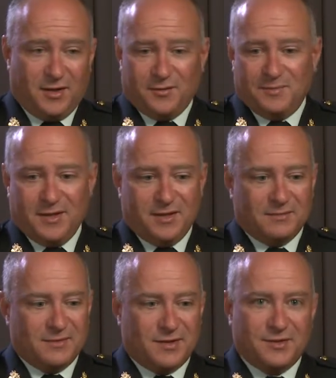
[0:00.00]
I would be
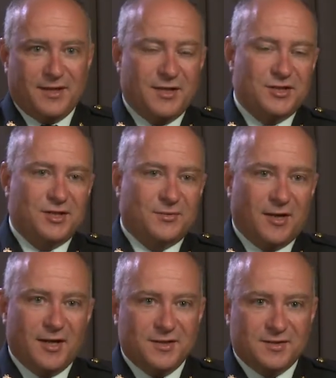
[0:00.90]
literally hitching
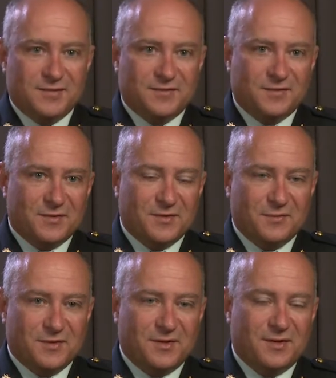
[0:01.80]
rides
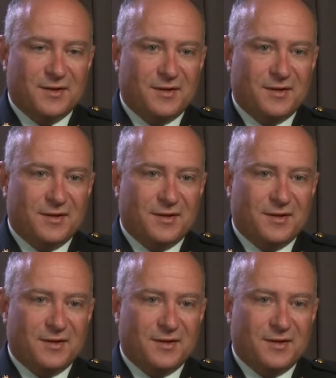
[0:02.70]
with